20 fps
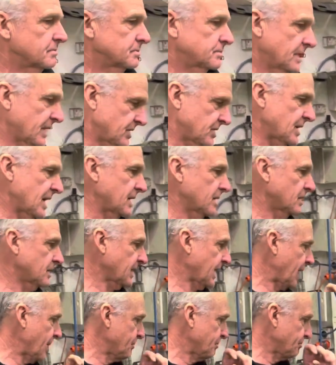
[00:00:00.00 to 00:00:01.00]
extended
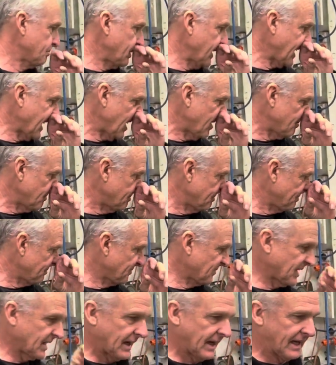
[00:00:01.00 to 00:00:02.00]
cab pickup,
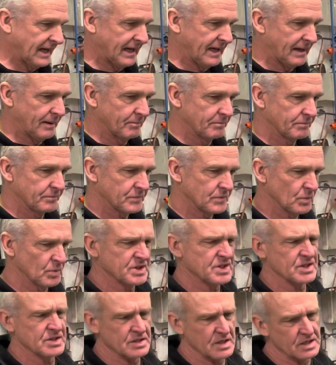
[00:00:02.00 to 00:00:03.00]

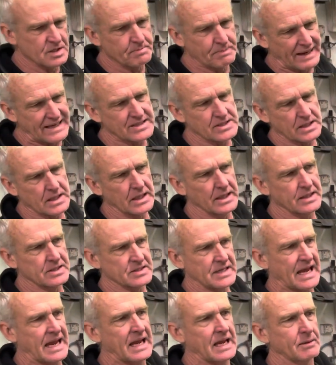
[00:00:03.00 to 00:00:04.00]
which is it's a
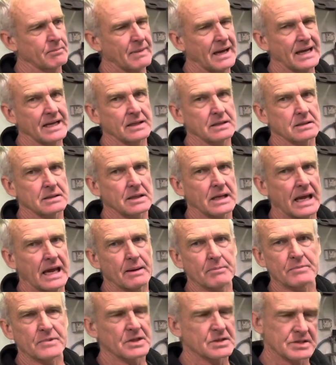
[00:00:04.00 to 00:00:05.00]
handmade cab
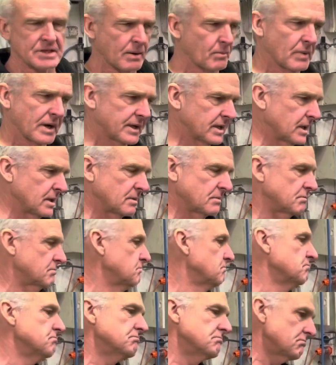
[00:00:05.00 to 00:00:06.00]
that someone did
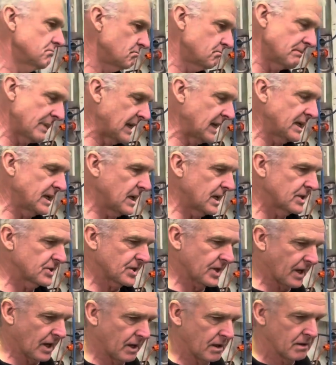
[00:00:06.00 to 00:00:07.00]
many years
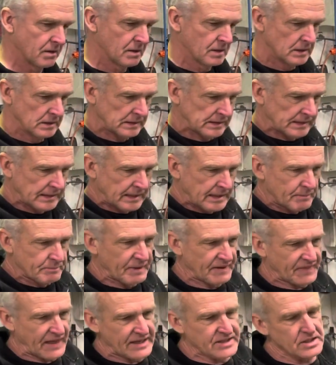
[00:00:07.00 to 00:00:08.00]
ago,
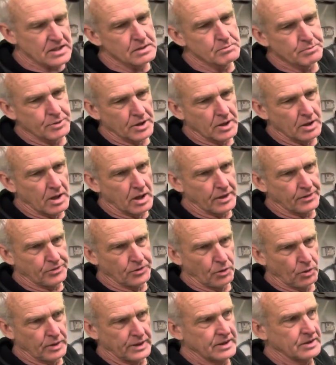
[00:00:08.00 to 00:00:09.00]
but they didn't put a lot of
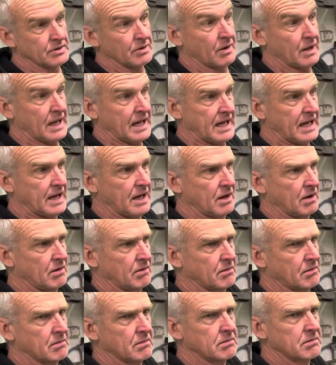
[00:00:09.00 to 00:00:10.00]
thought into how